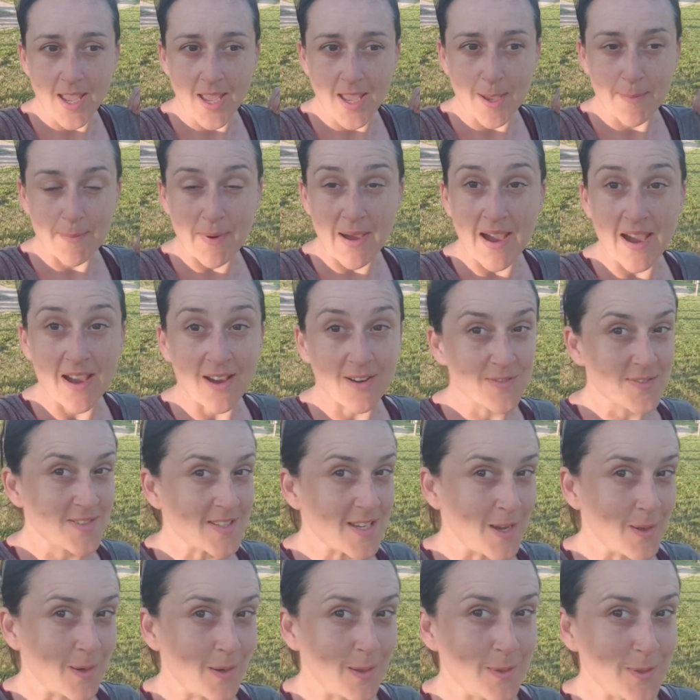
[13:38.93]
I have
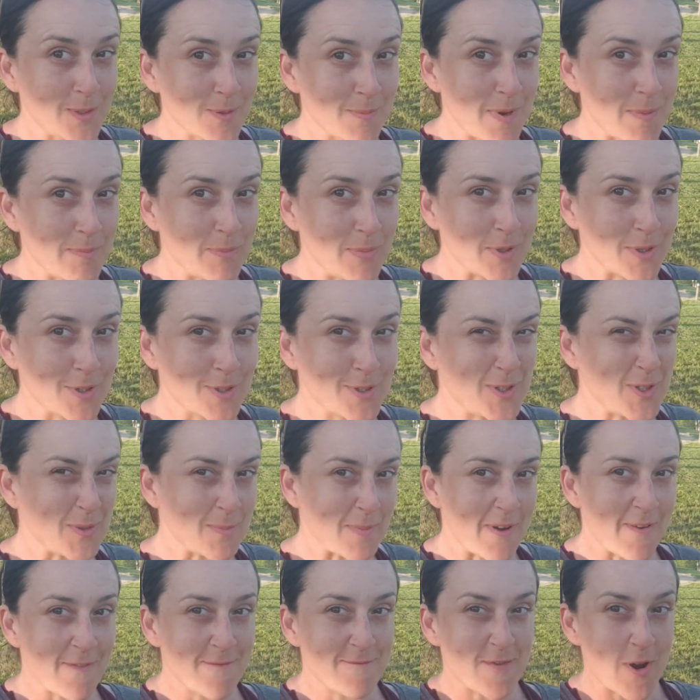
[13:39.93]
downloaded my book
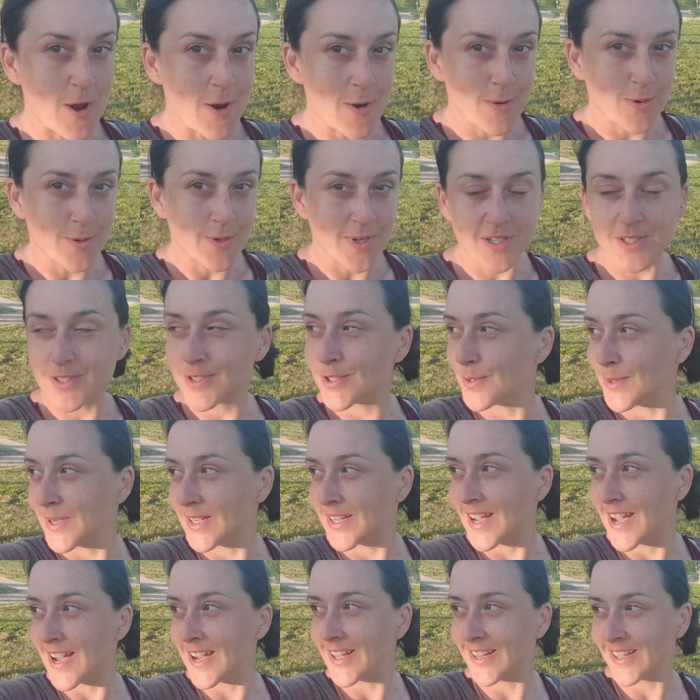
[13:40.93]
to my phone, so
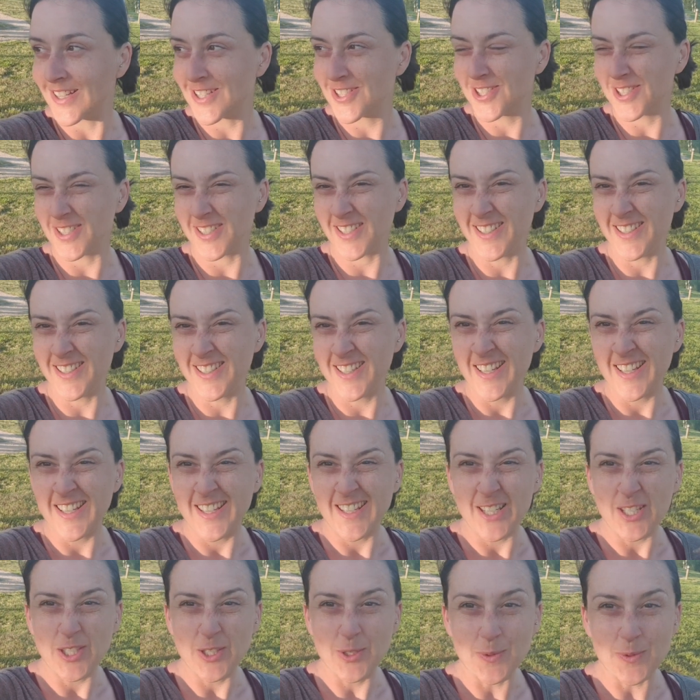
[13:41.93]
I can actually
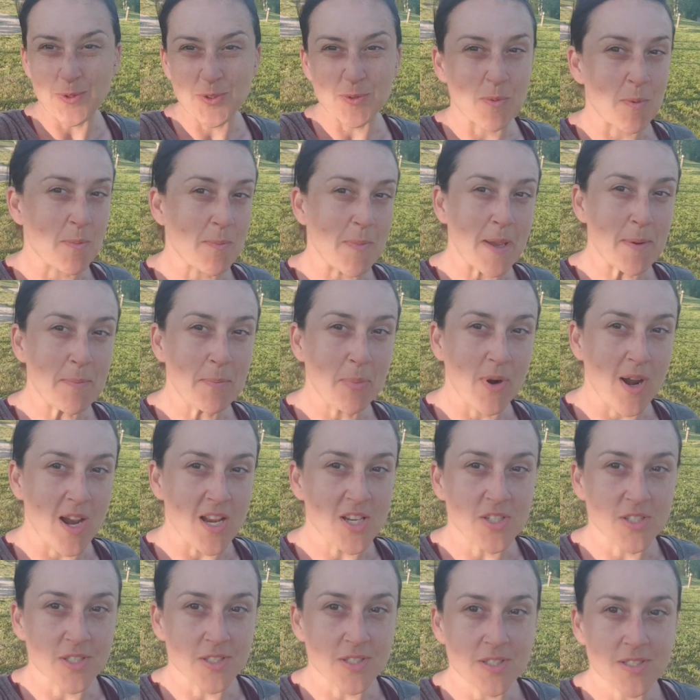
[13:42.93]
use some of my
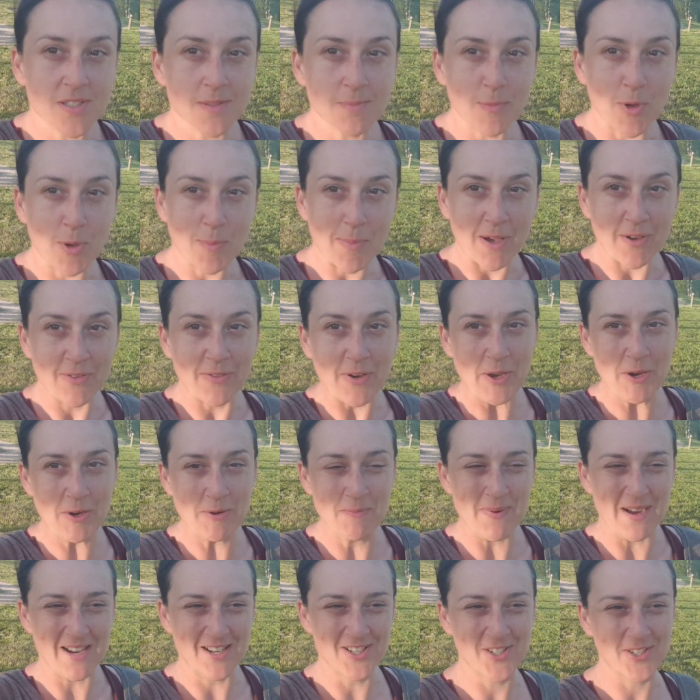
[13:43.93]
precious mobile
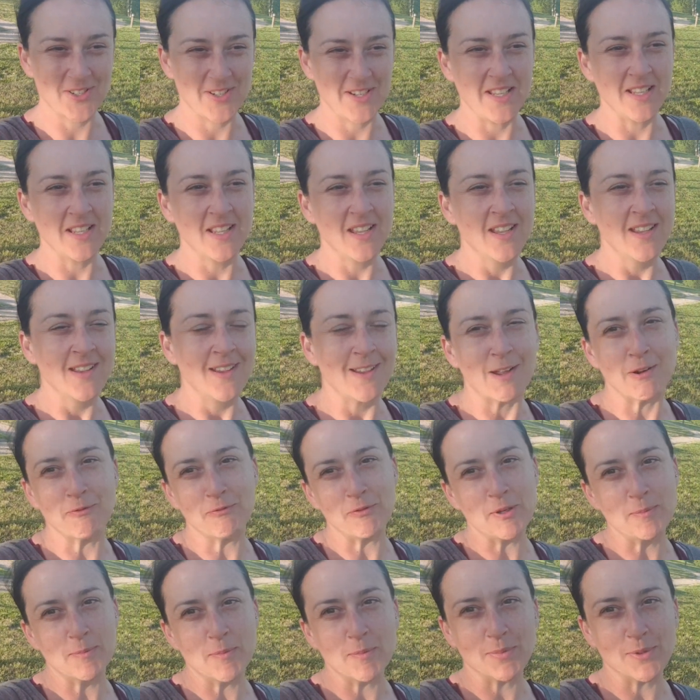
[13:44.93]
phone battery
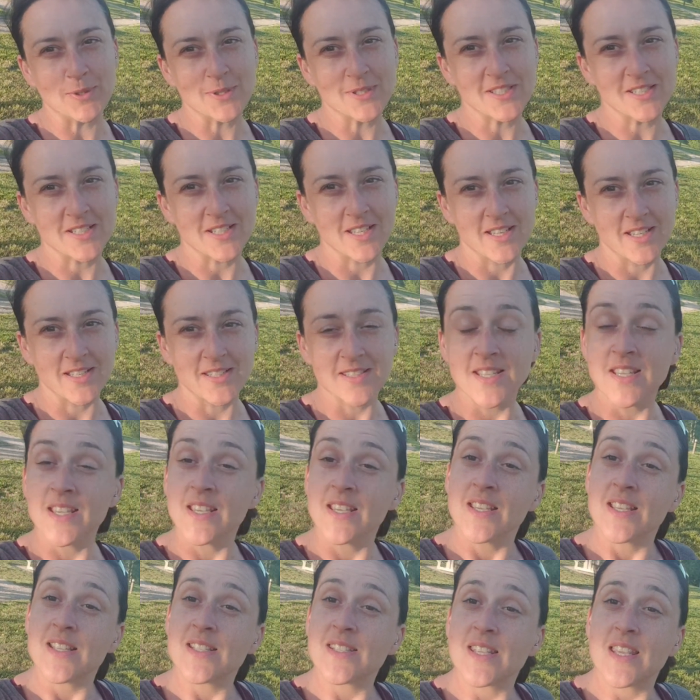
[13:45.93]
and read my book tonight.
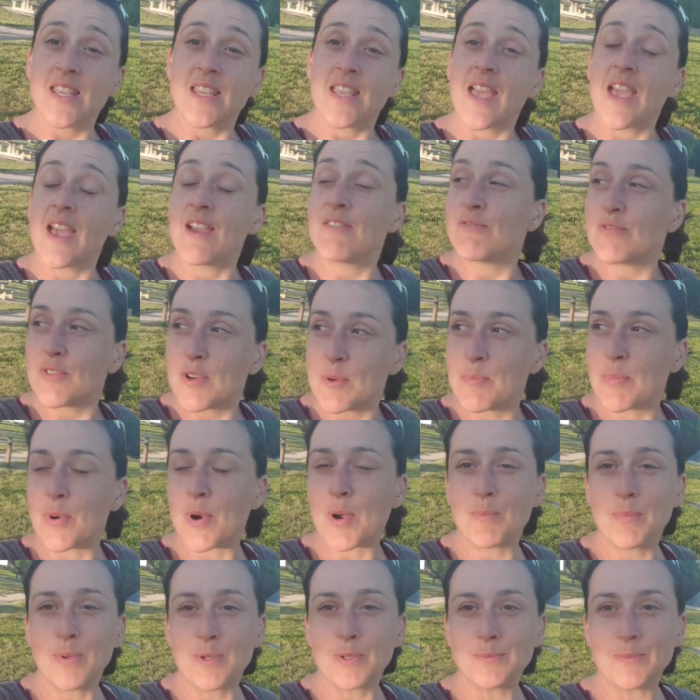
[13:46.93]
See, every
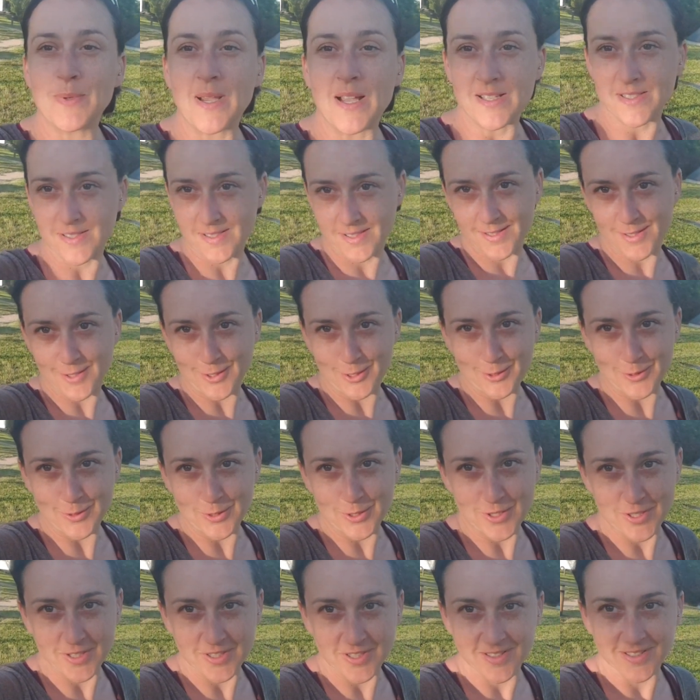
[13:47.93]
problem has a
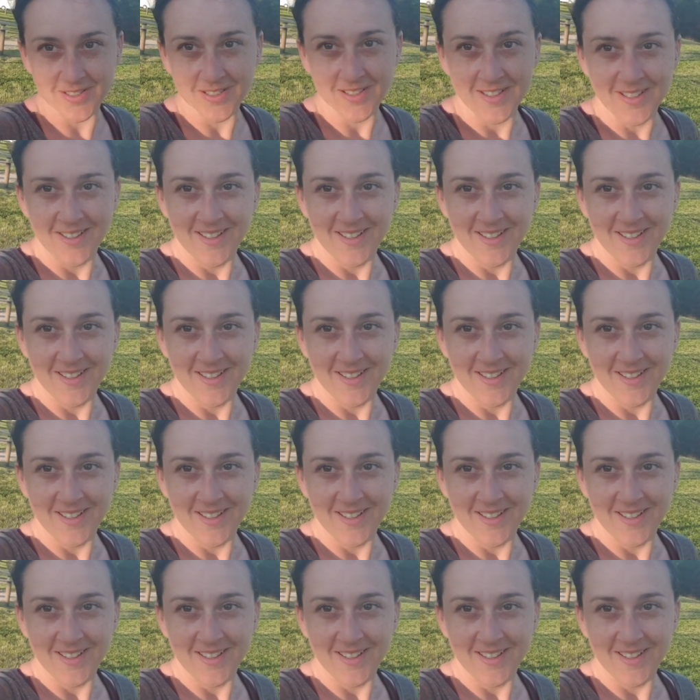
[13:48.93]
solution.